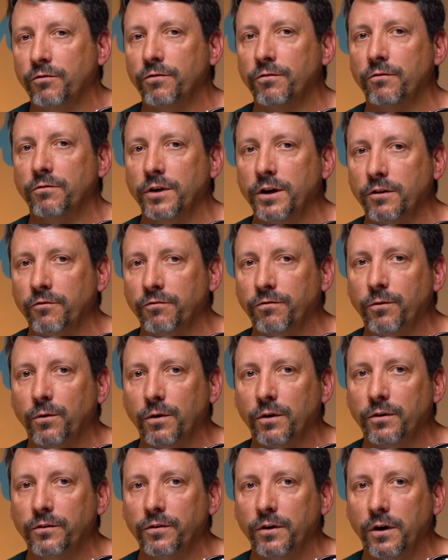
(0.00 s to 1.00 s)

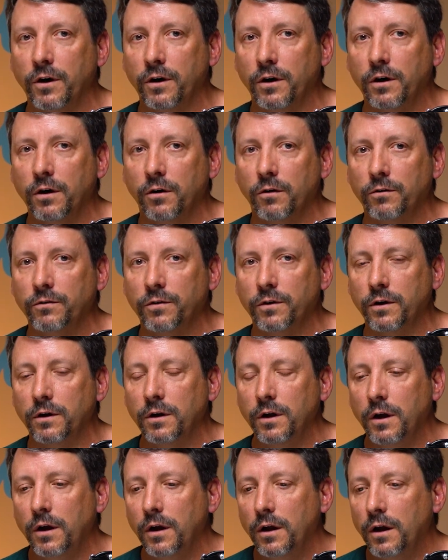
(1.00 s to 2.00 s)
reinforce our culture
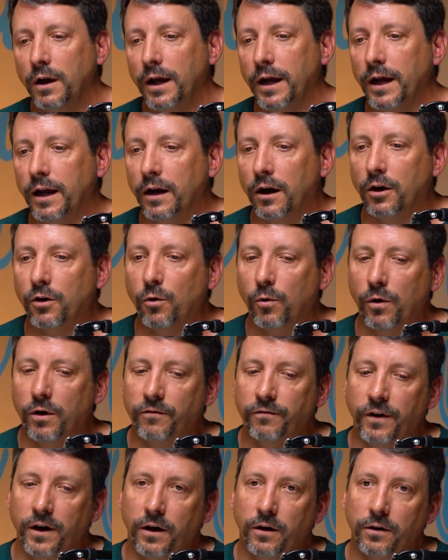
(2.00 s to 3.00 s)
and our core
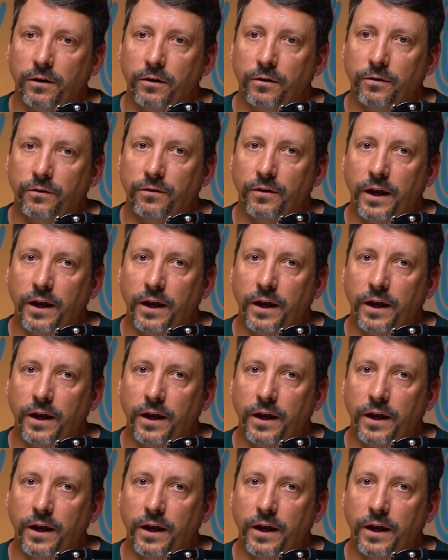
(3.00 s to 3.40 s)
values.